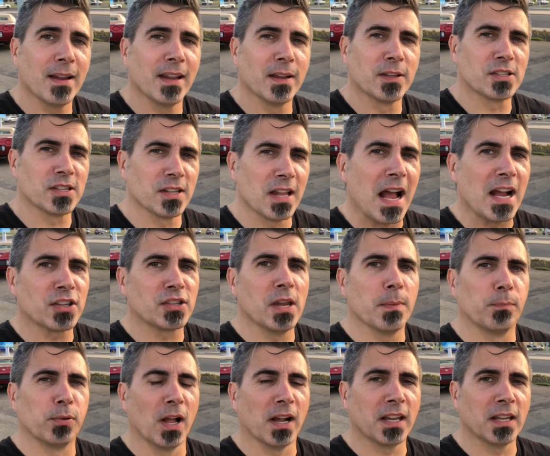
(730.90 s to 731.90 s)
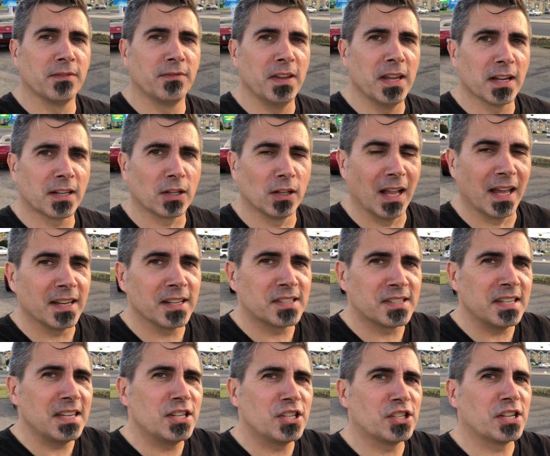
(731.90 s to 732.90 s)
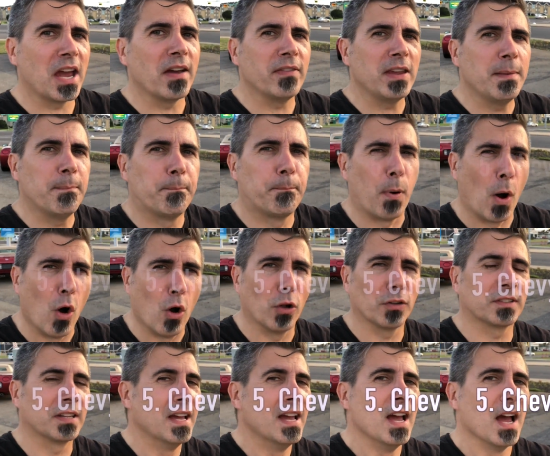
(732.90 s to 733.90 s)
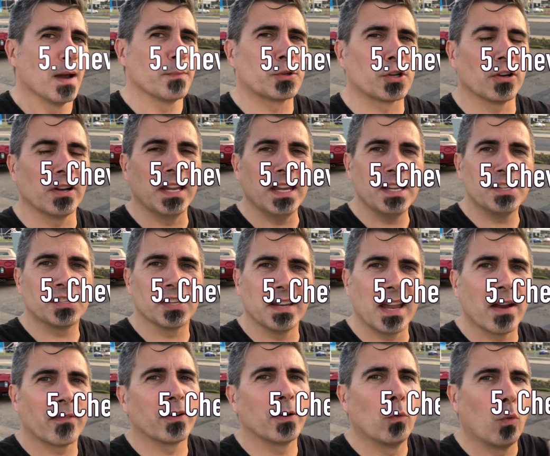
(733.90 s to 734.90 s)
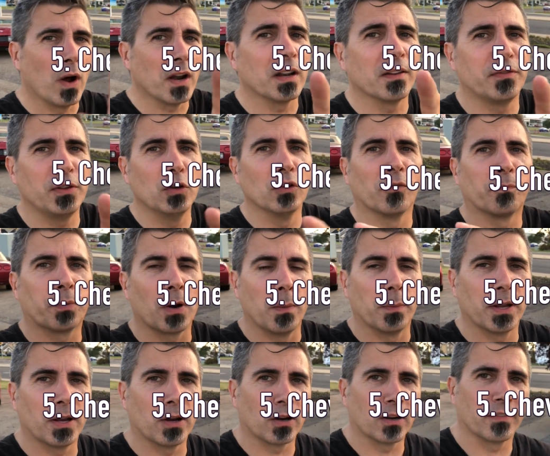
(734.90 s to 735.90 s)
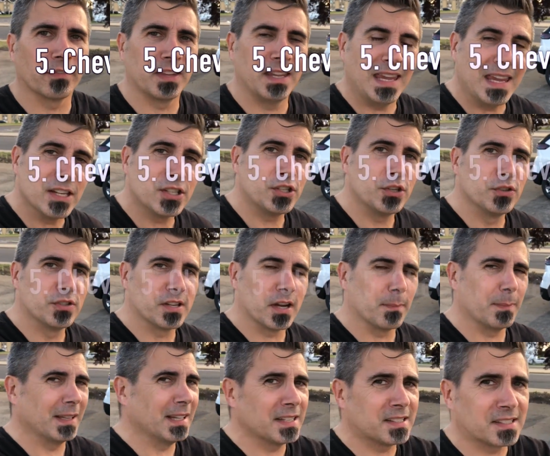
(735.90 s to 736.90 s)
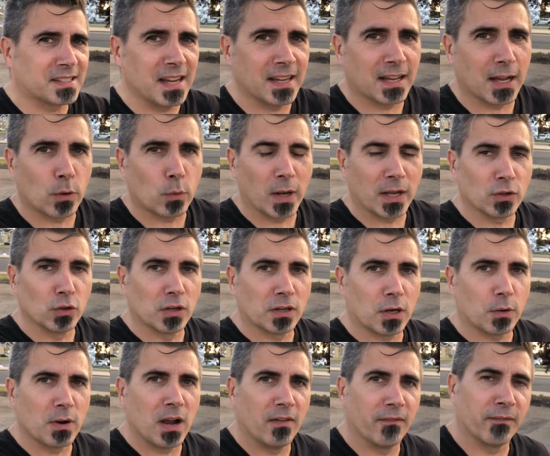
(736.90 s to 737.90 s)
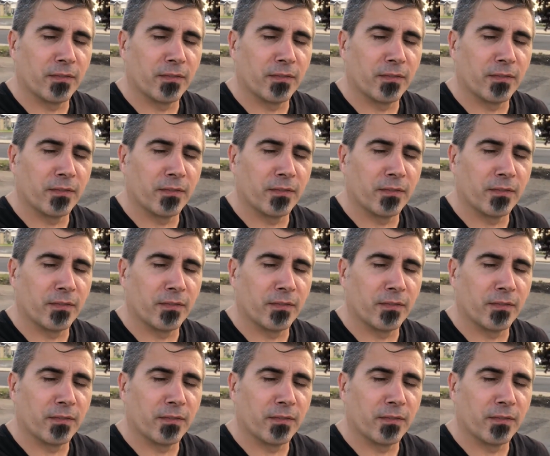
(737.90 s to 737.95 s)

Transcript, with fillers: It's actually a plug-in vehicle and it's the Chevy Bolt. I'm sure each and every one of you have probably heard of the issues there, but let's take a quick look around